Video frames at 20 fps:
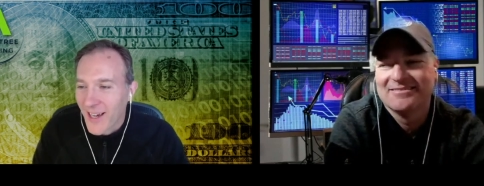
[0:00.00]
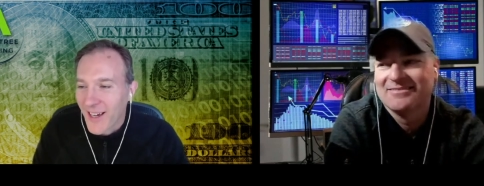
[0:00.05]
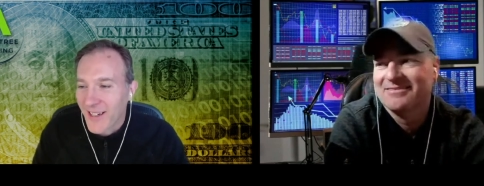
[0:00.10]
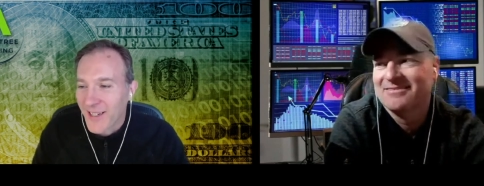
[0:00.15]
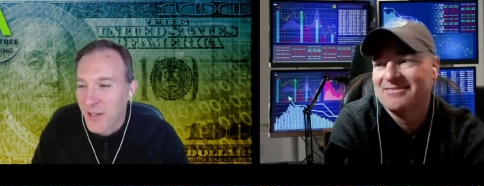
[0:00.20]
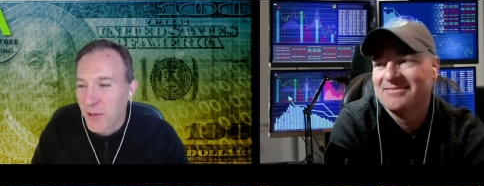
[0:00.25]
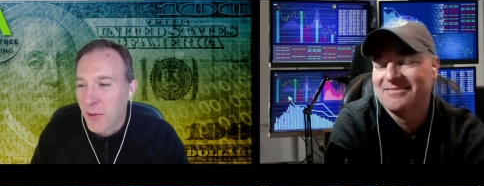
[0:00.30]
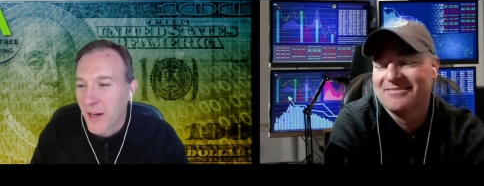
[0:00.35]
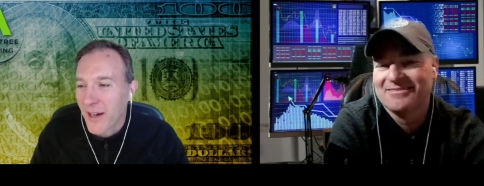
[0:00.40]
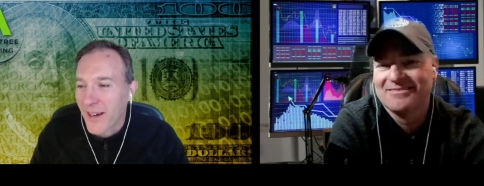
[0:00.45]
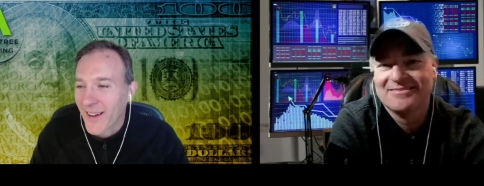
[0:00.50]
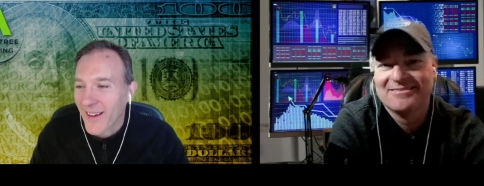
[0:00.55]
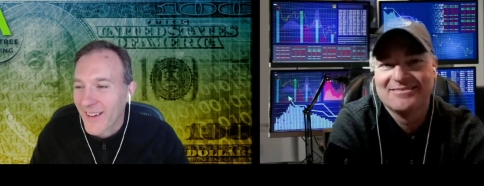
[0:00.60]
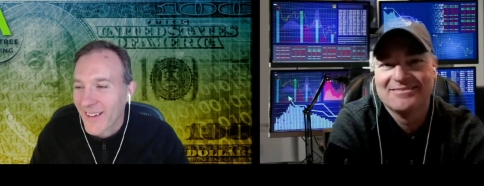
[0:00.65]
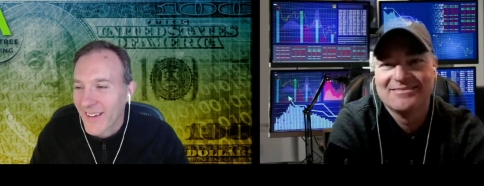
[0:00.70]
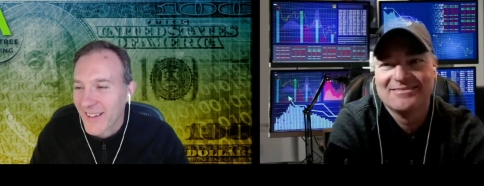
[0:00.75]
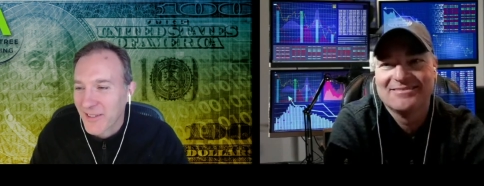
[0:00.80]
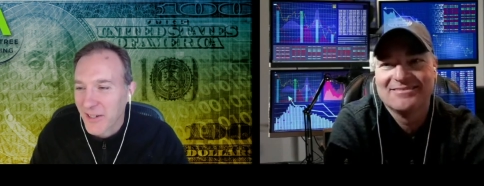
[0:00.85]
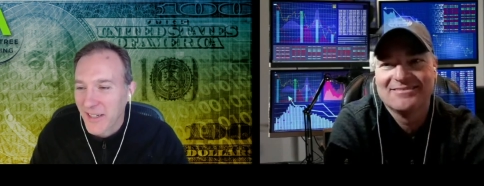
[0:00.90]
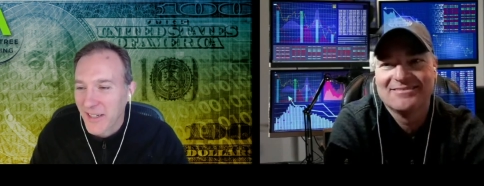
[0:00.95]
Speaker 1: that's why I
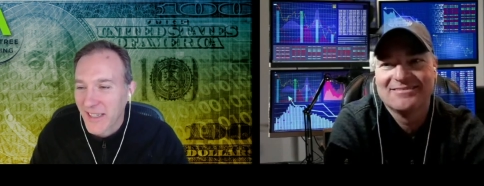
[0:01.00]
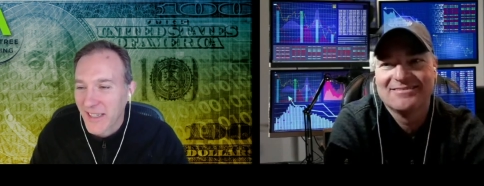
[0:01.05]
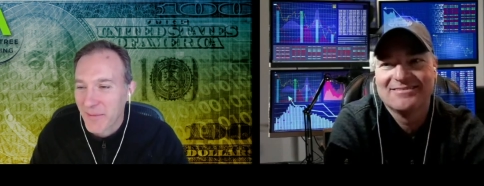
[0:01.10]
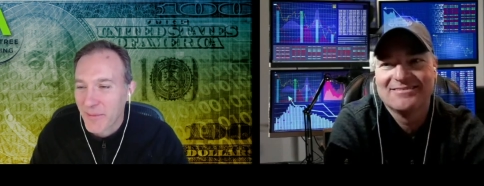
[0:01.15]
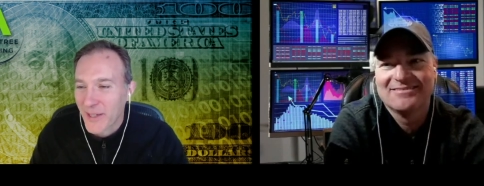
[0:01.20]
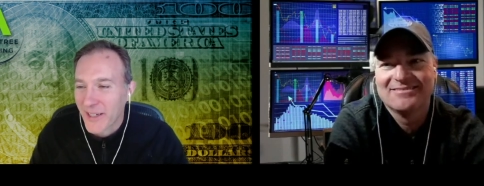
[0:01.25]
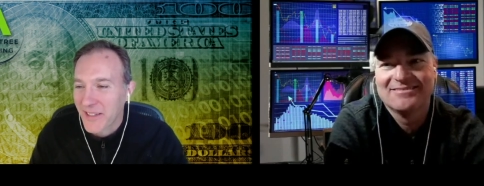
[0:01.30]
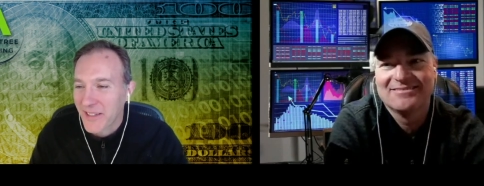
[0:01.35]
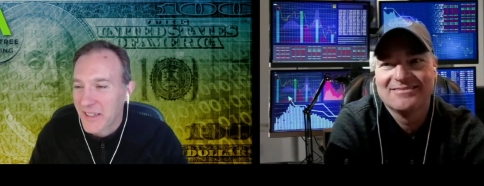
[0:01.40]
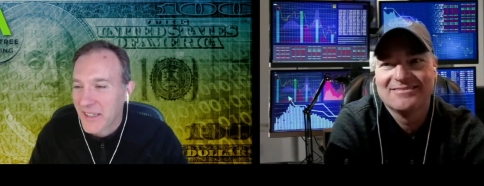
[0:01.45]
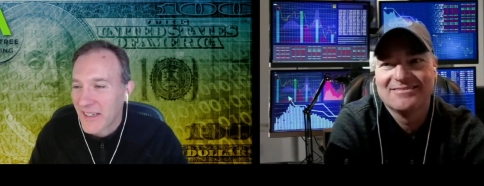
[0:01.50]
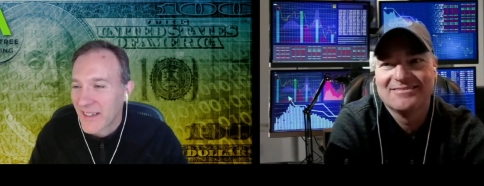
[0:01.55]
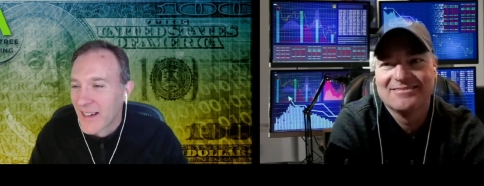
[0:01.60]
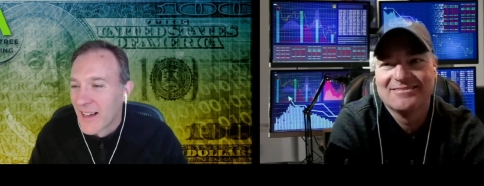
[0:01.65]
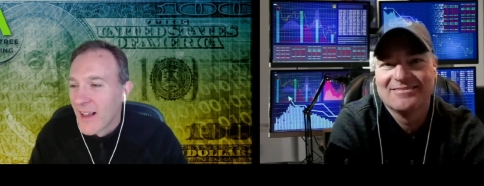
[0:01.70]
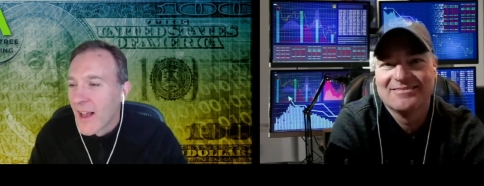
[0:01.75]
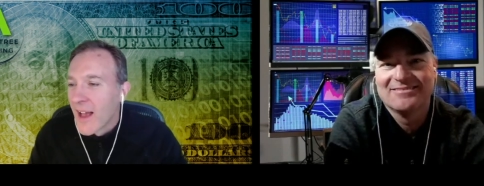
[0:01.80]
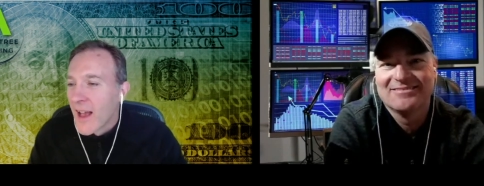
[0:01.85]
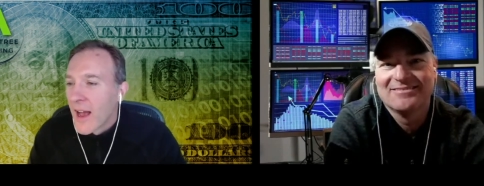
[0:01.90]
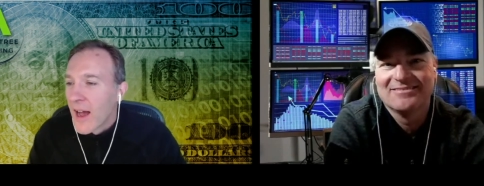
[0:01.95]
try to keep it clean.
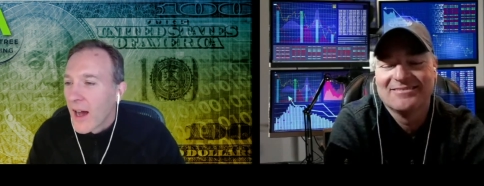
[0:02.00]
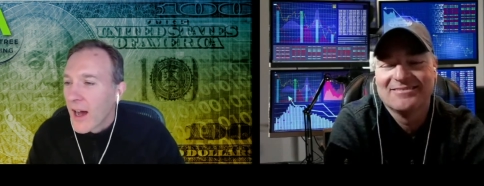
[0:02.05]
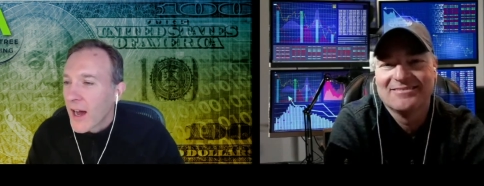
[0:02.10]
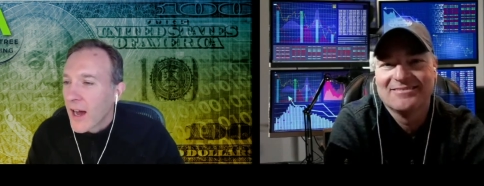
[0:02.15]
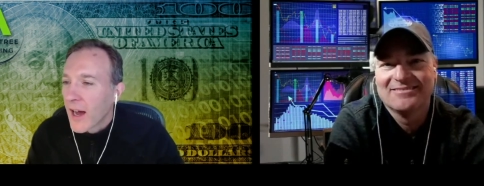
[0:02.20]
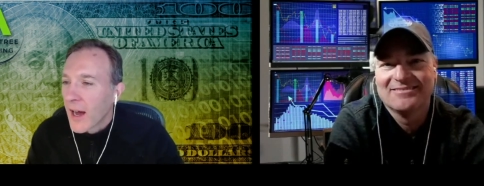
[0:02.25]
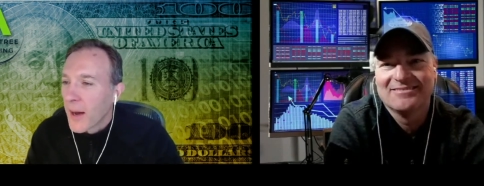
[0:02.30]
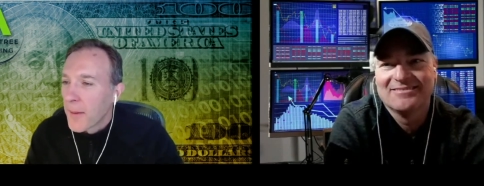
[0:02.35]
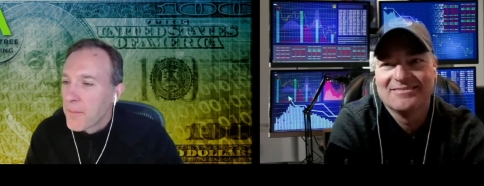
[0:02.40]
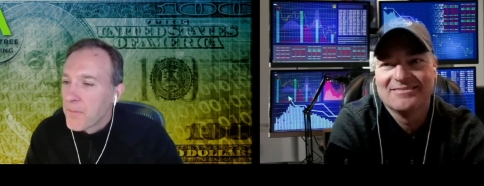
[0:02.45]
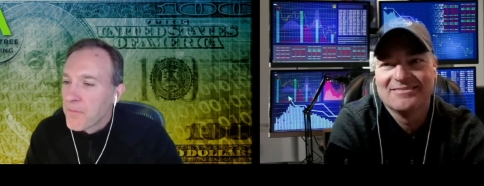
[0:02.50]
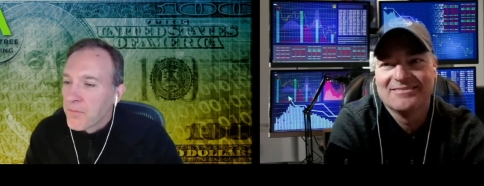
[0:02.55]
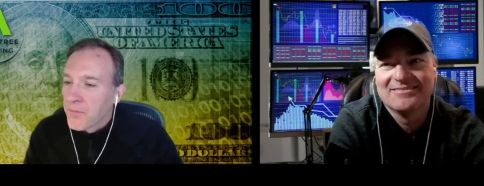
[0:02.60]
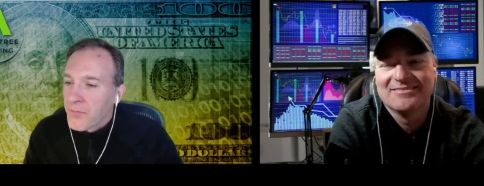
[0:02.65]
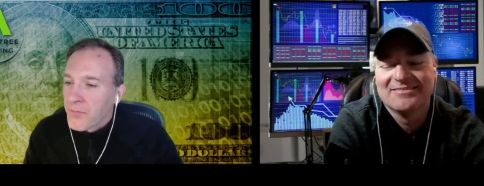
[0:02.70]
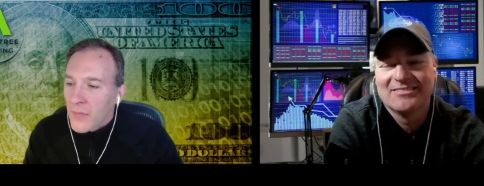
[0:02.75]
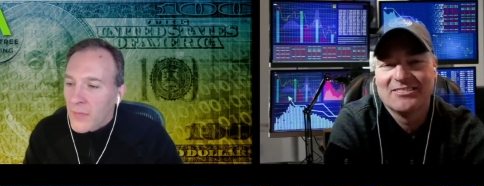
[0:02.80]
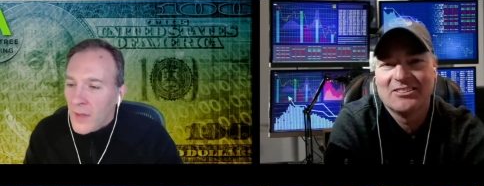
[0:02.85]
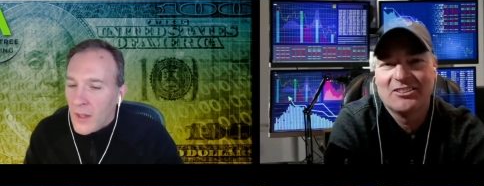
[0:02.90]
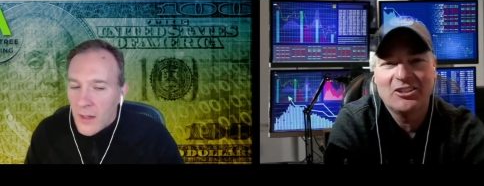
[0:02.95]
Um,
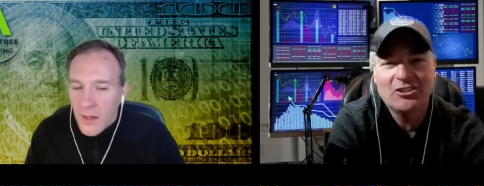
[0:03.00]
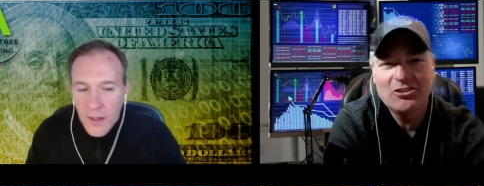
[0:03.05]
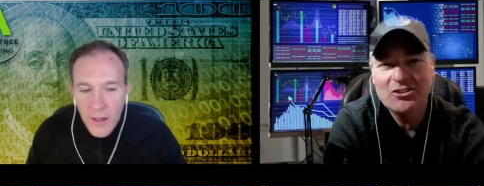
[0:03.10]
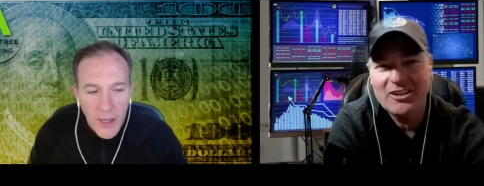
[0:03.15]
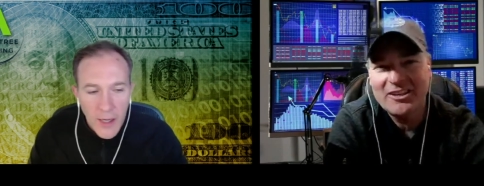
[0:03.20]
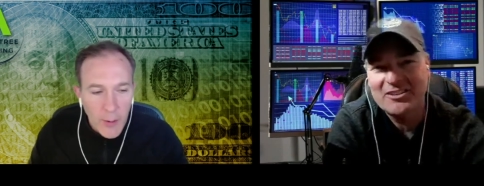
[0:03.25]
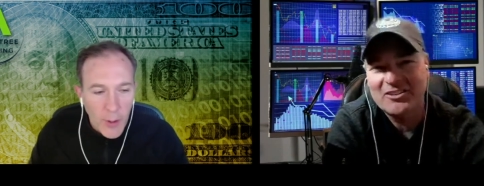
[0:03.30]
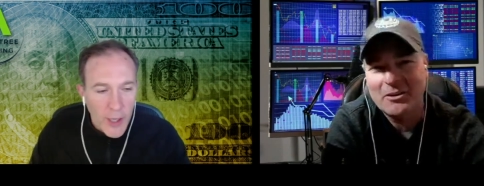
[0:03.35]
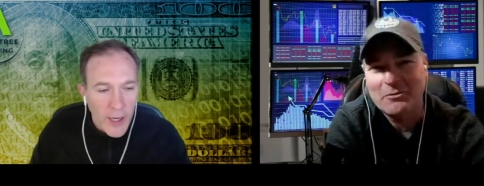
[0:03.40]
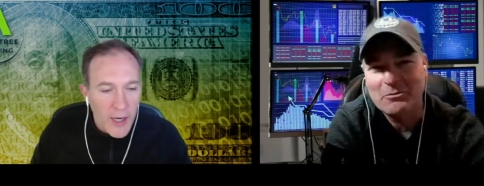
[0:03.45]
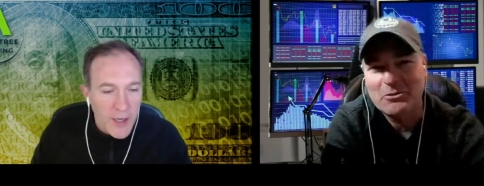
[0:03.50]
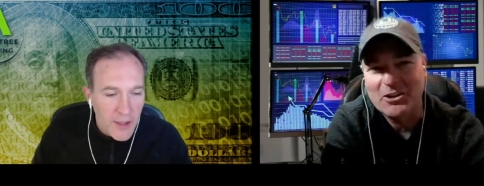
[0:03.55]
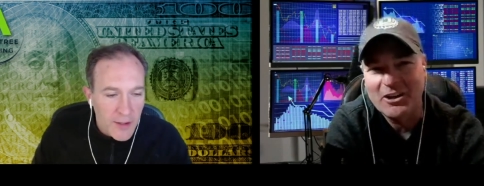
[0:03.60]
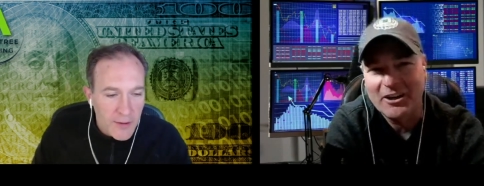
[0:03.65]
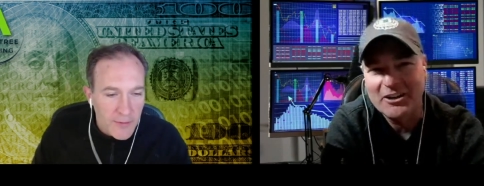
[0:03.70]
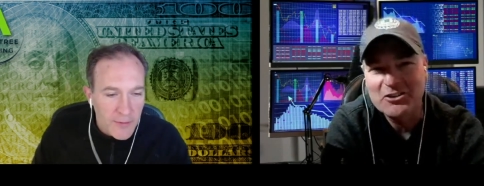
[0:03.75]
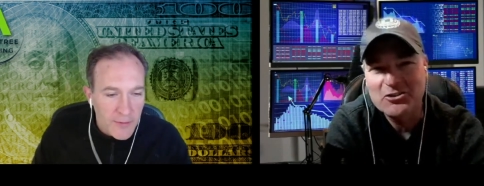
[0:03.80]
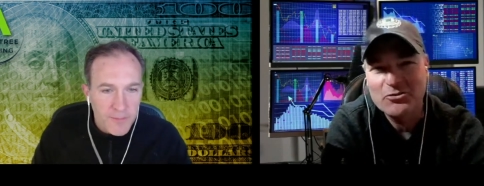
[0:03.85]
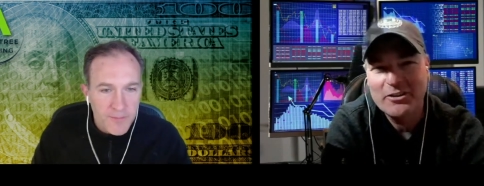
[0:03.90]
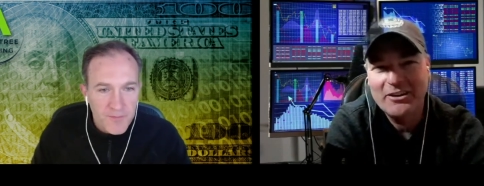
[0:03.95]
did you anyway, some I,
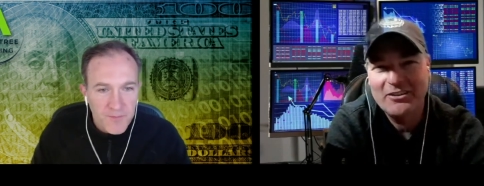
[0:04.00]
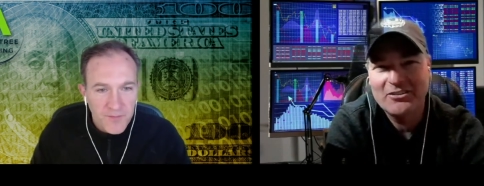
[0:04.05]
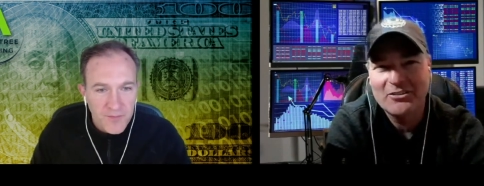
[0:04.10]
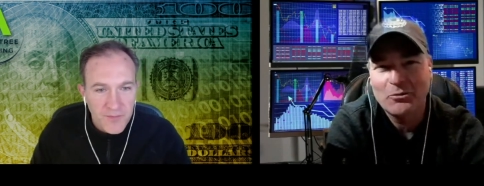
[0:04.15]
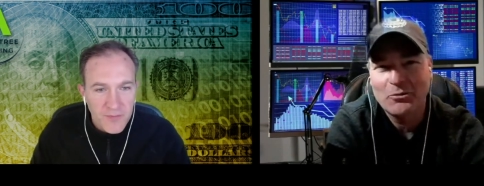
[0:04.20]
countries?